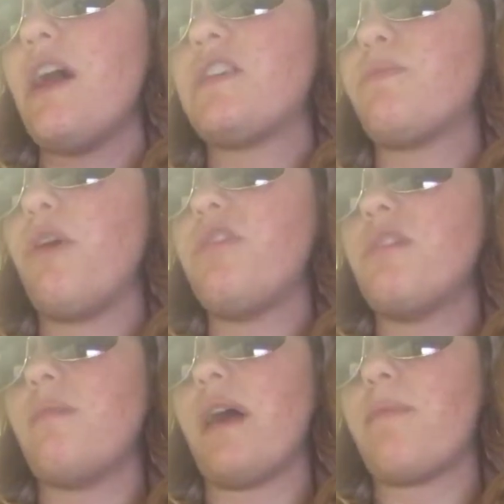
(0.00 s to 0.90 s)
exploding
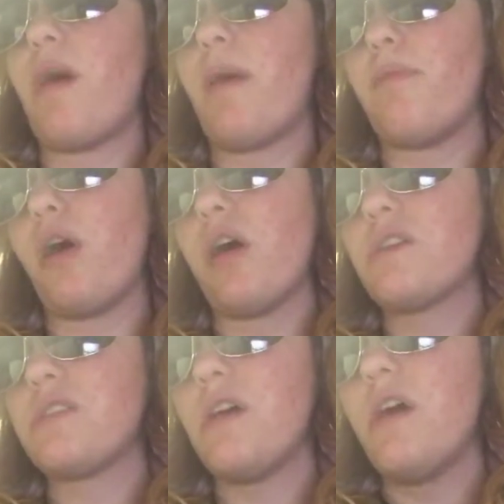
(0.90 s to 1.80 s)
them like pop
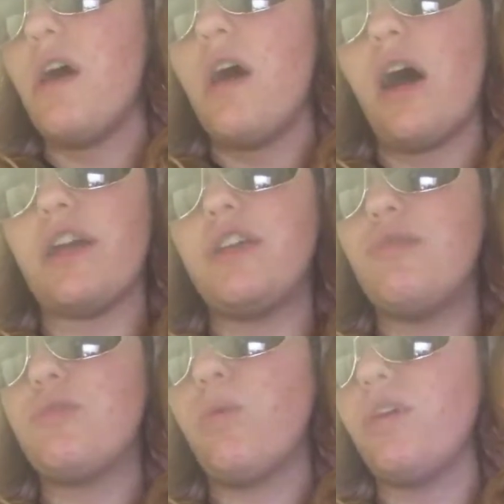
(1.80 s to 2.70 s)
rocks. A
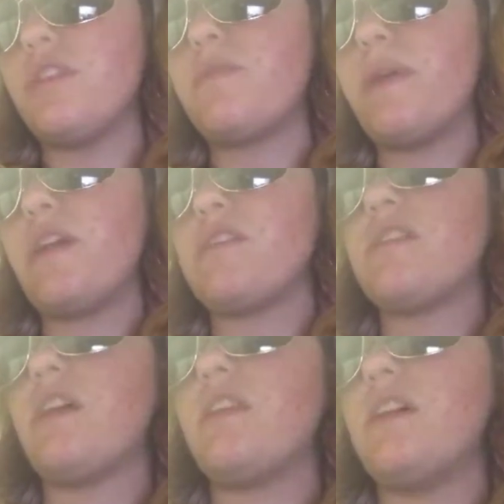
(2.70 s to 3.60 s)
huge wooden spear
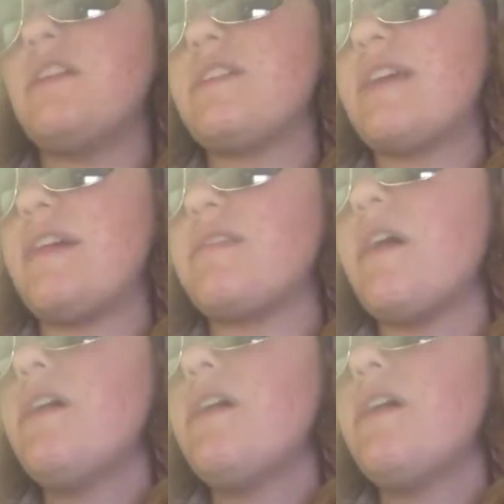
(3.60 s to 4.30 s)
suddenly descends,